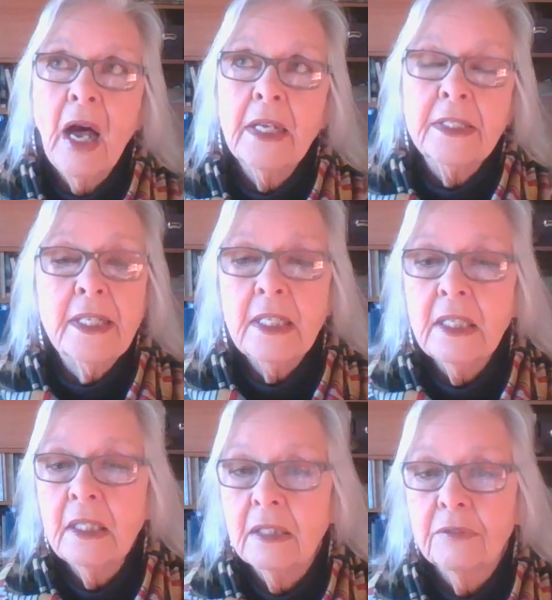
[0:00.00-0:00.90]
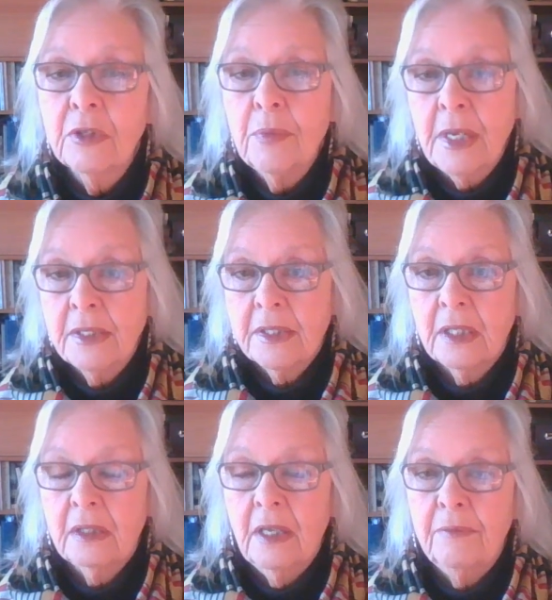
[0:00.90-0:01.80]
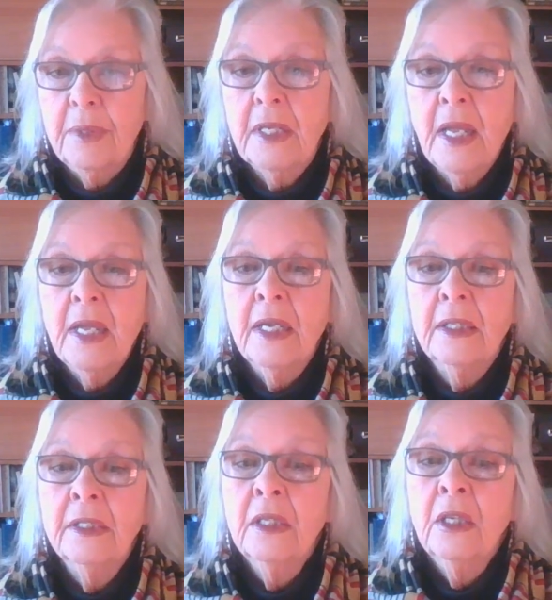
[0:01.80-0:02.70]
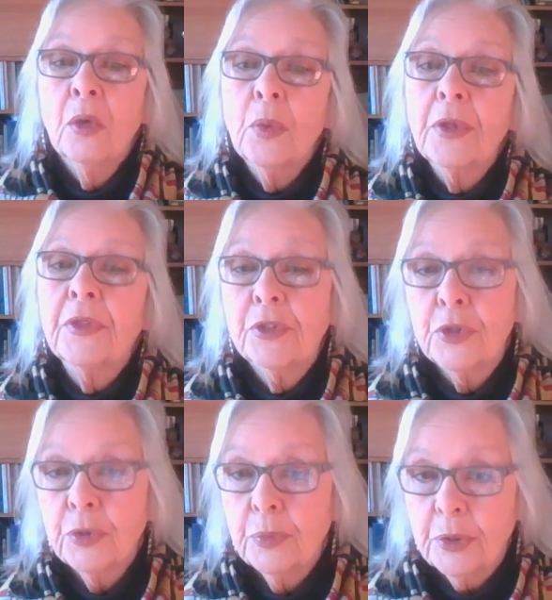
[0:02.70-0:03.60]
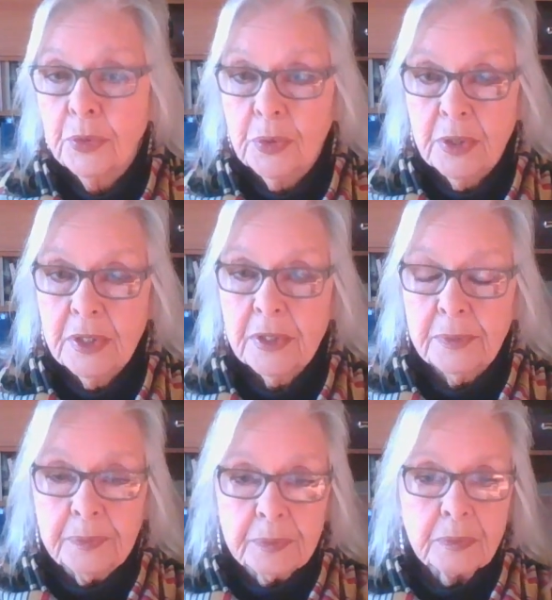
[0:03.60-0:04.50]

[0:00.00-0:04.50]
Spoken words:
idea of romantic love began with the troubadours